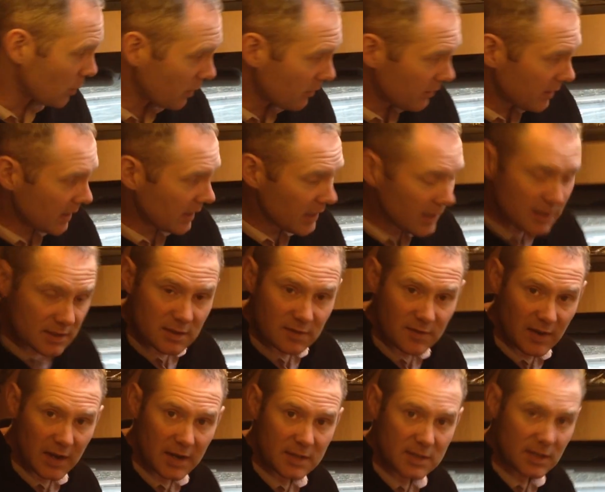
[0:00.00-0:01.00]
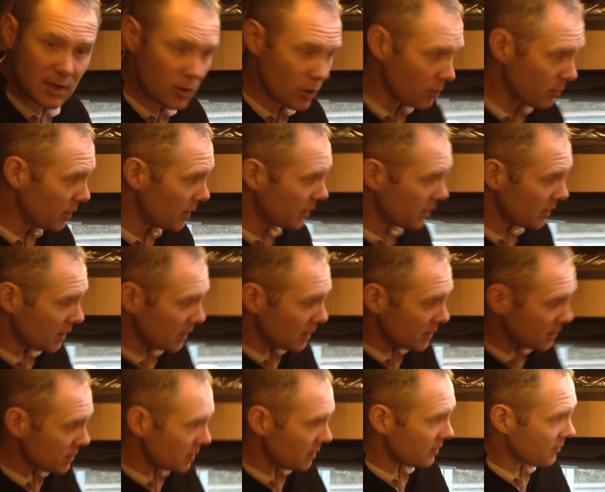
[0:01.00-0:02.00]
one really is the vanity cupboard.
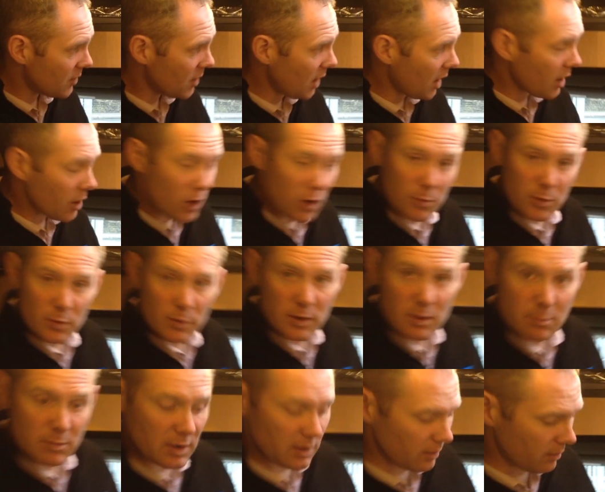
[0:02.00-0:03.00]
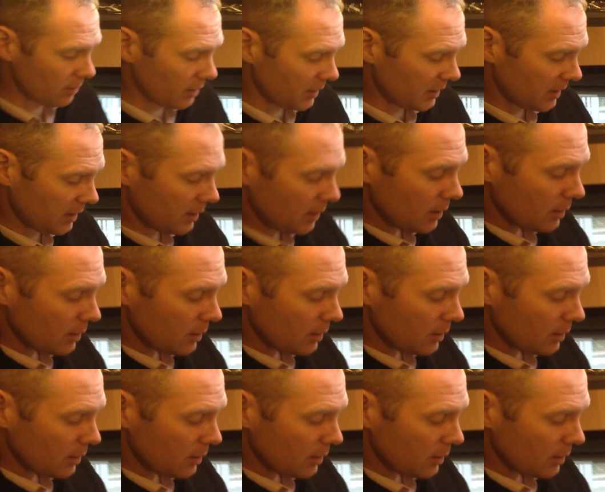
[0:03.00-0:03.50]
So you've got a cupboard with a mirror on it,